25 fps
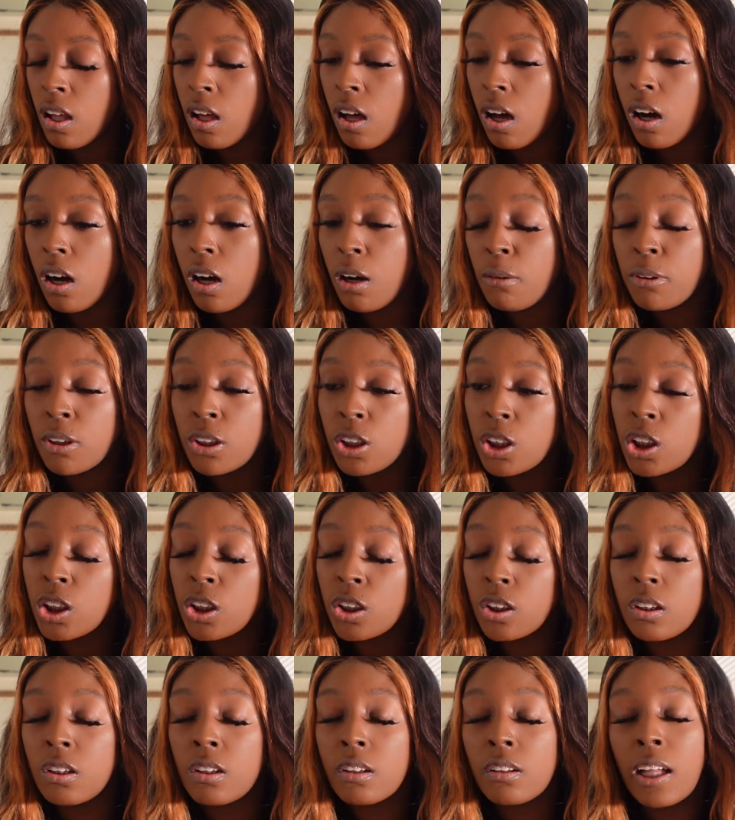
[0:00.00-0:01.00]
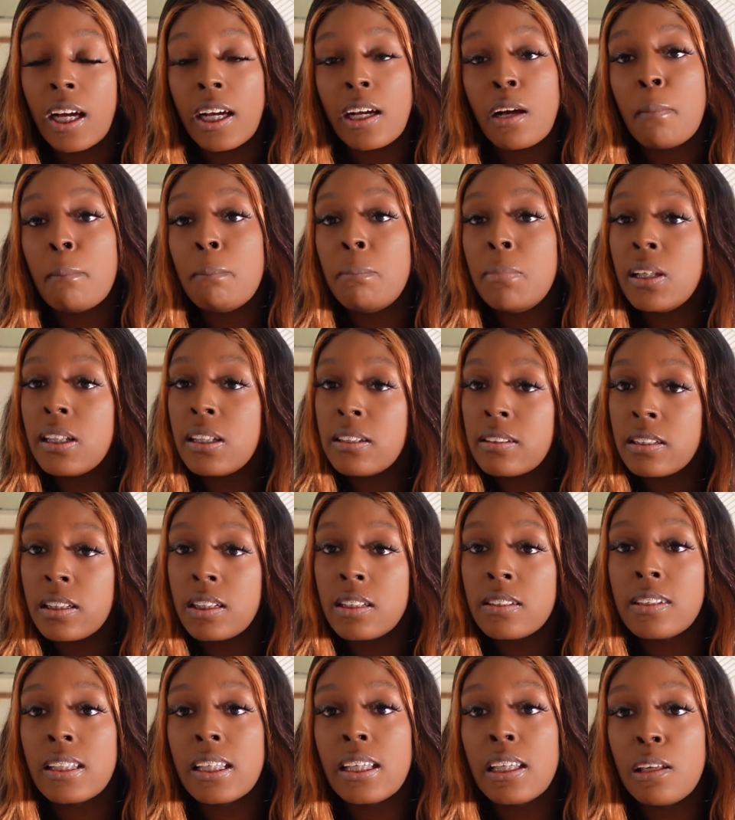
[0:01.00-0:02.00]
construct like a
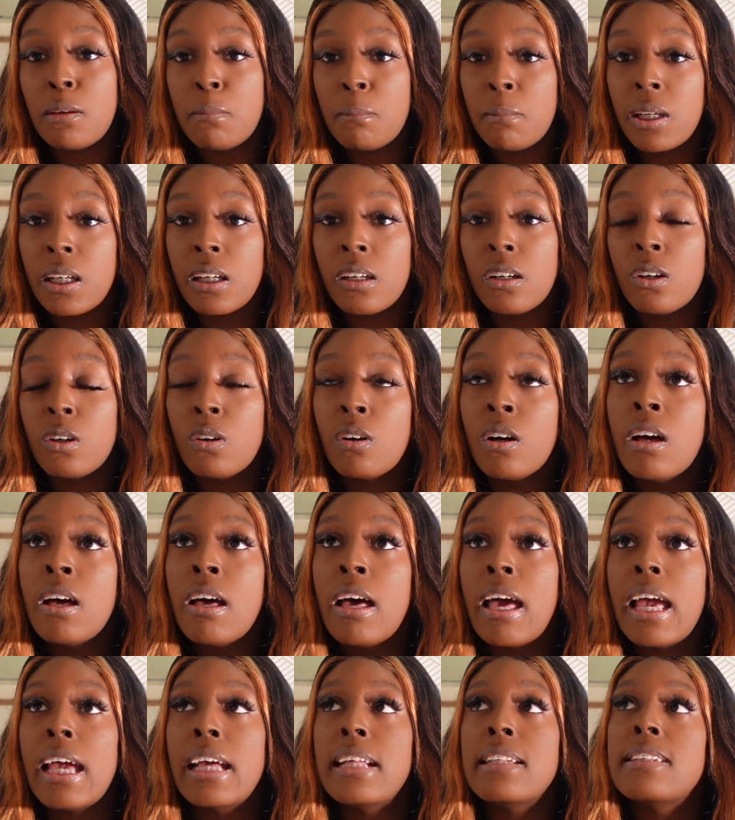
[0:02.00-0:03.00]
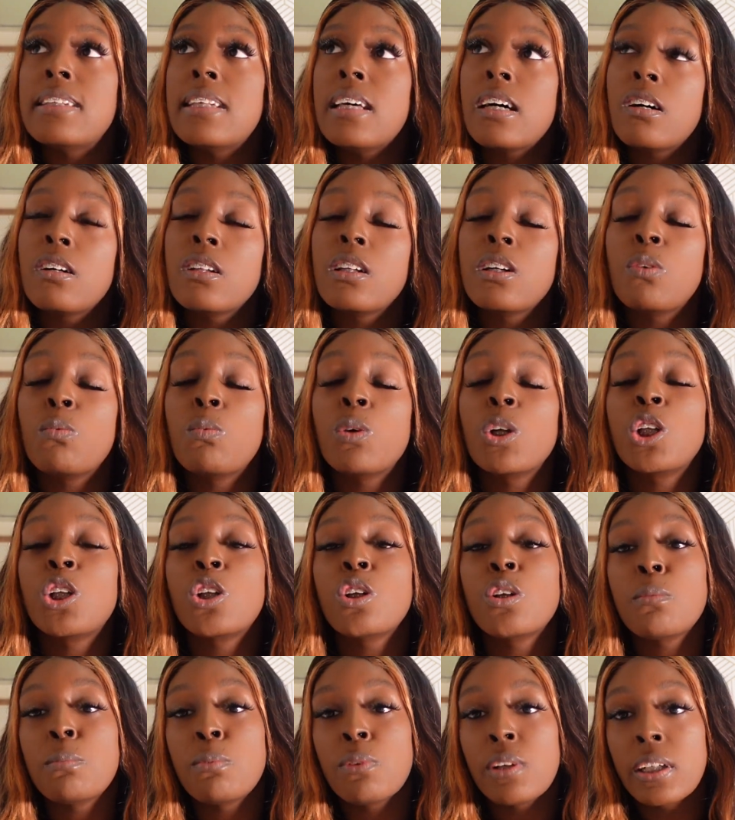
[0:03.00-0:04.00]
business email, and tell them what
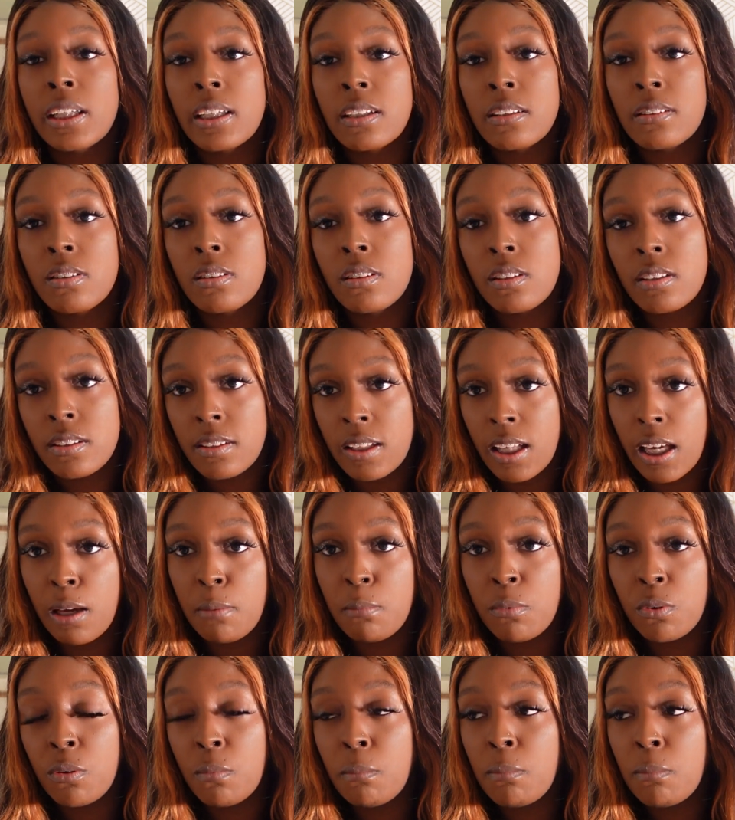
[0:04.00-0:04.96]
you're bringing to the table.